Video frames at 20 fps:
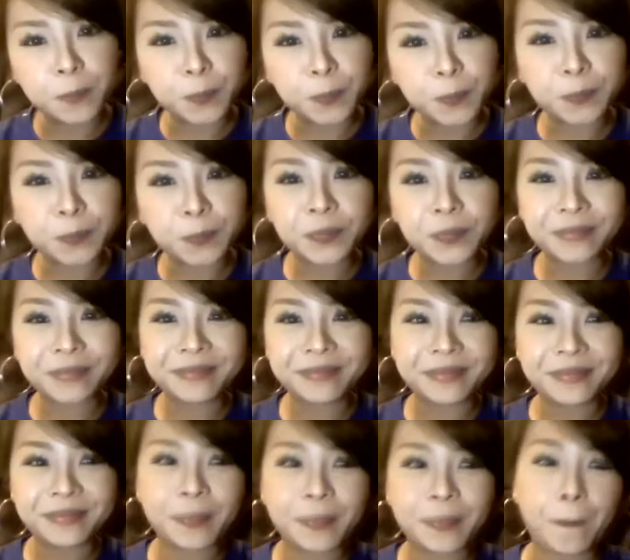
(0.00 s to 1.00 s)

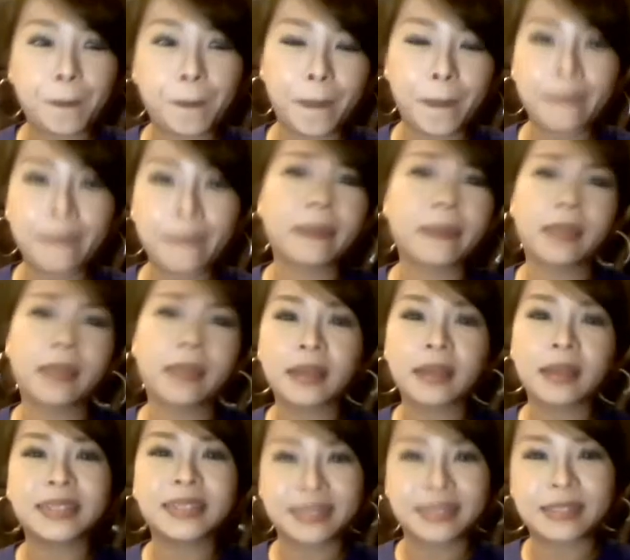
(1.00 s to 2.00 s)
No. Oh.
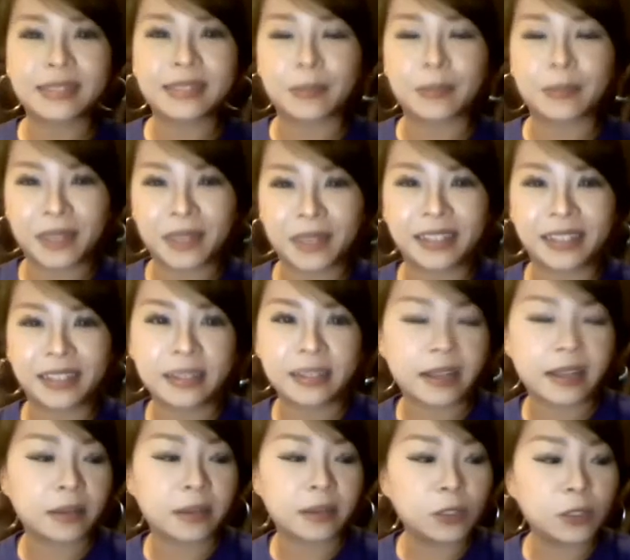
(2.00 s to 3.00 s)
Mm-hmm. Something like
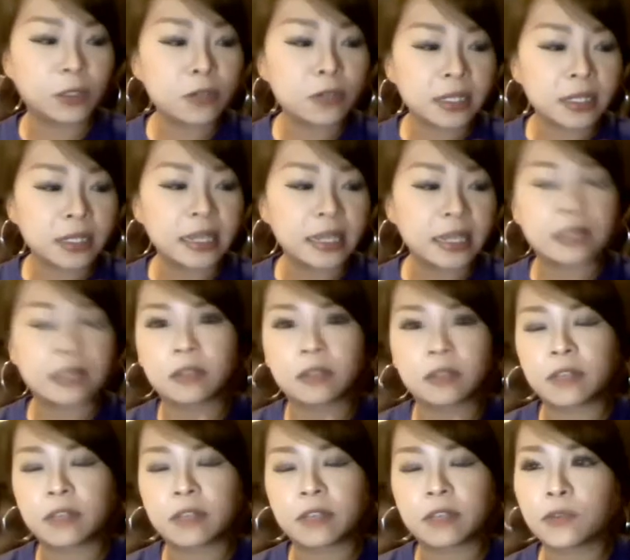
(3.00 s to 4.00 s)
that. Usually it's in a
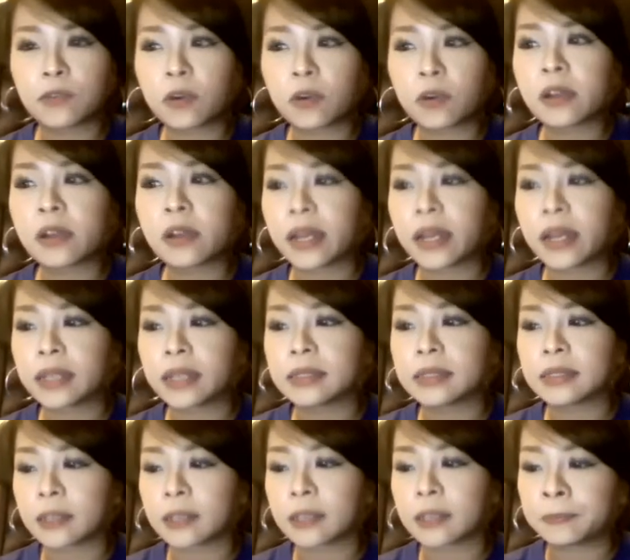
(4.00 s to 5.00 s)
reservoir and
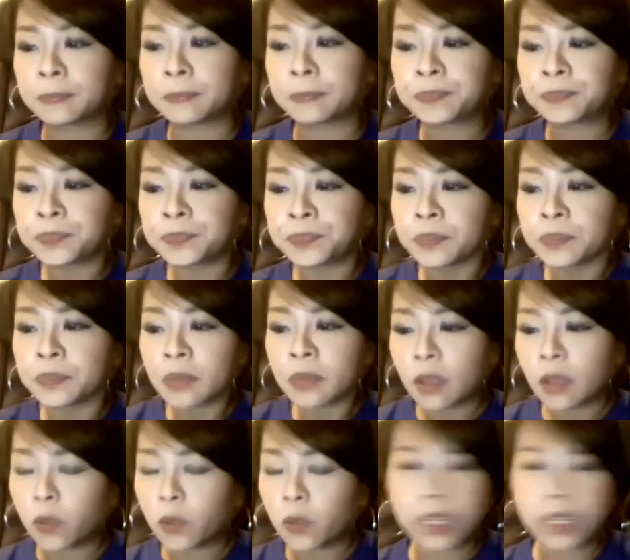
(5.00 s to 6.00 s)
um,
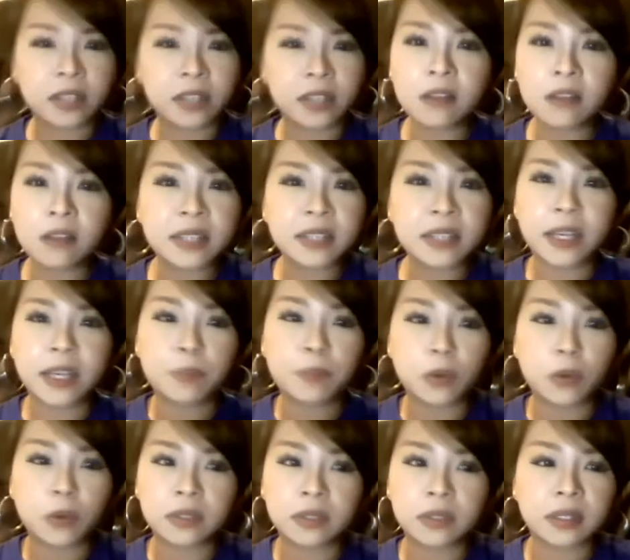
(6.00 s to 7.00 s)
we cannot take
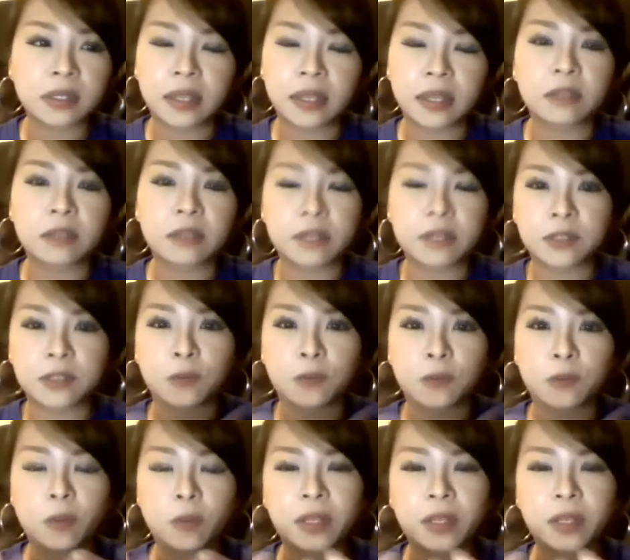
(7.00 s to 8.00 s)
boats in the
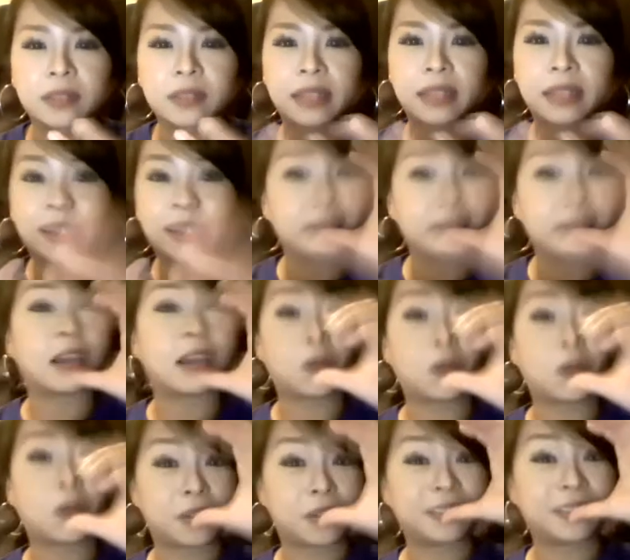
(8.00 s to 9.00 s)
reservoir because that is
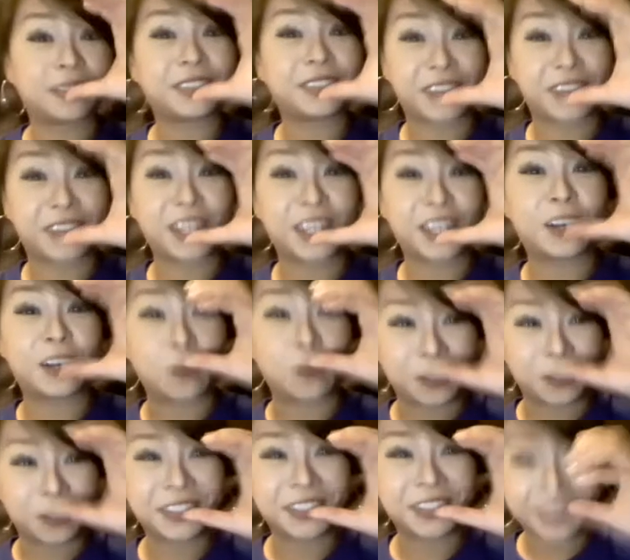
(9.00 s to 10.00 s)
our drinking
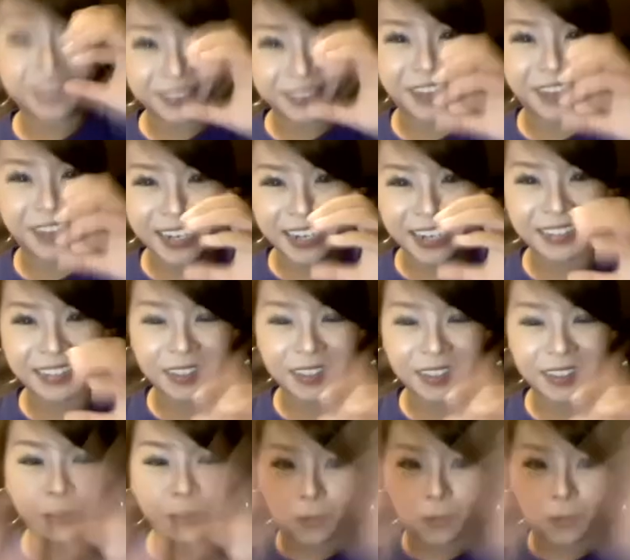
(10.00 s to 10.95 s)
water, right? Oh,